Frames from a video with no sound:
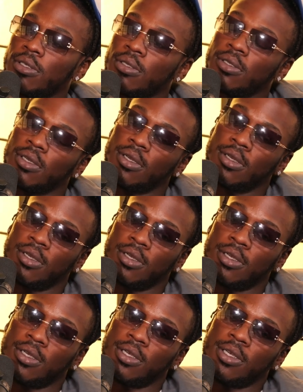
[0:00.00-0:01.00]
And
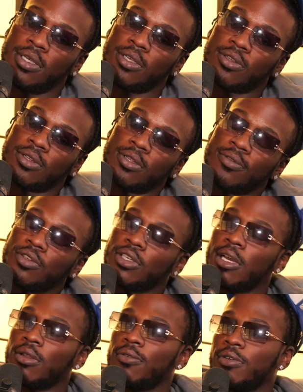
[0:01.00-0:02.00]
it's another
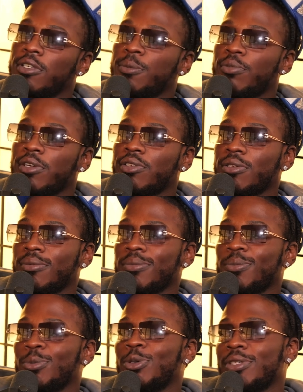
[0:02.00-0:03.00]
channel of expression
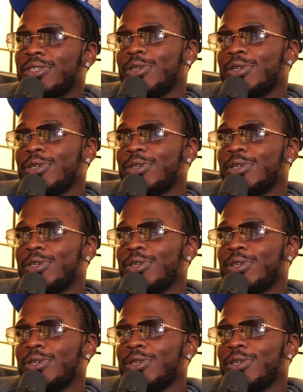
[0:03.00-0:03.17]
more than,